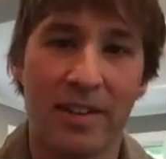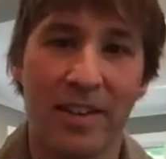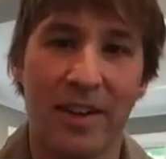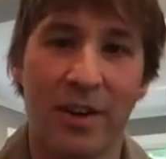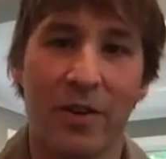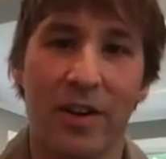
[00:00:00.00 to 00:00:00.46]

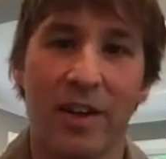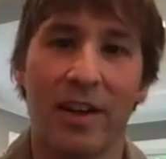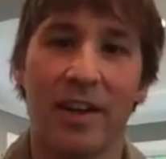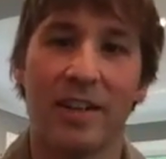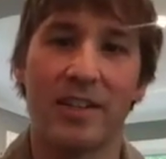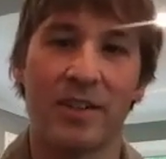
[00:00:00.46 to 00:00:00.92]

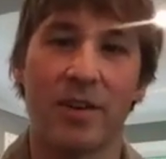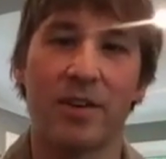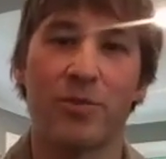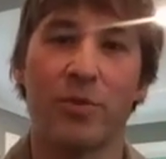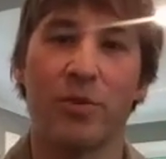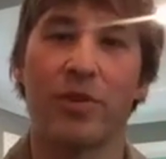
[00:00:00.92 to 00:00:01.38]
And it
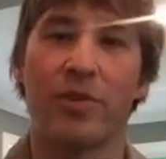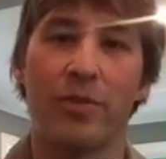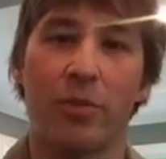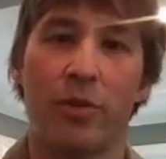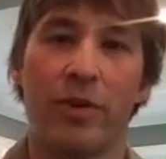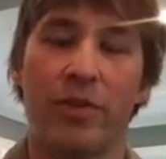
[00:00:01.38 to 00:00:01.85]
starts
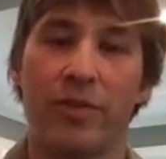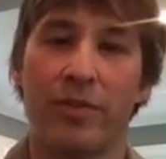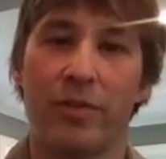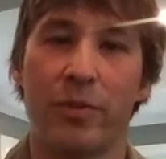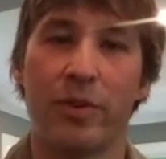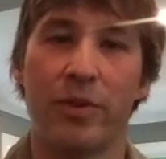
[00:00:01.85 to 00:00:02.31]

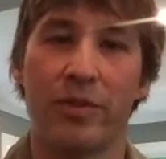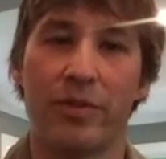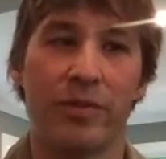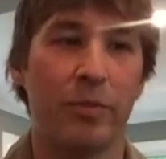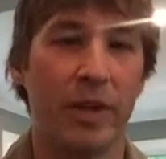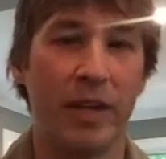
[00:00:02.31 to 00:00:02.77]

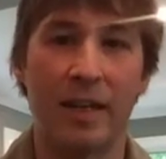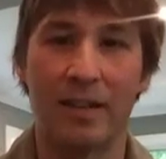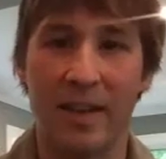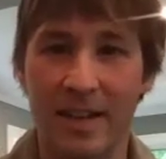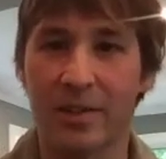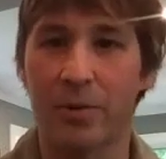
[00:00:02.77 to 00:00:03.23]
with being
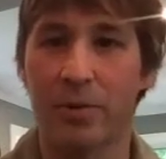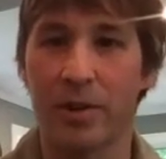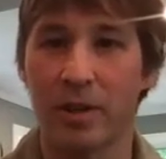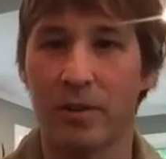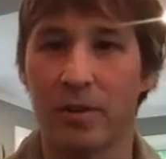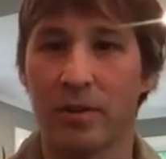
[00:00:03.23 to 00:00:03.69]
less
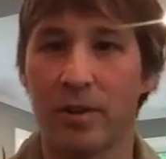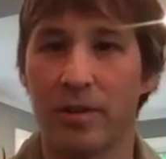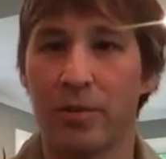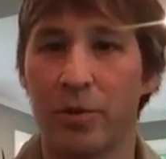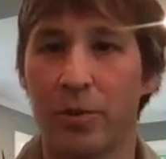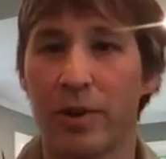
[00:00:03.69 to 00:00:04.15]
critical
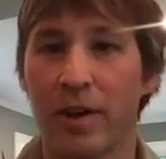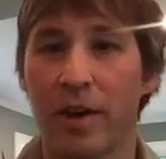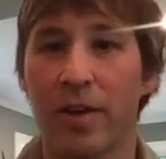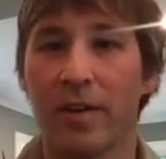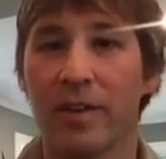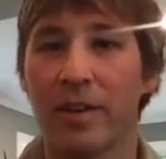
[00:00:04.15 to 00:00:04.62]
of who we
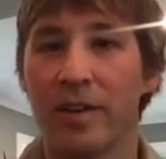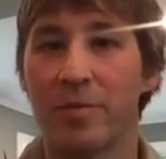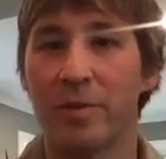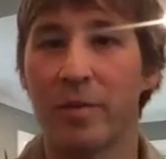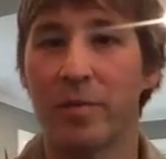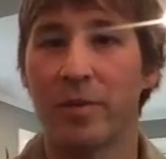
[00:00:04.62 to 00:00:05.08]
are as
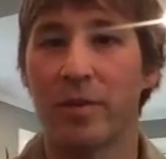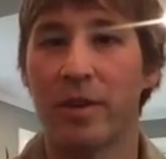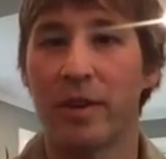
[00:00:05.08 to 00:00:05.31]
people.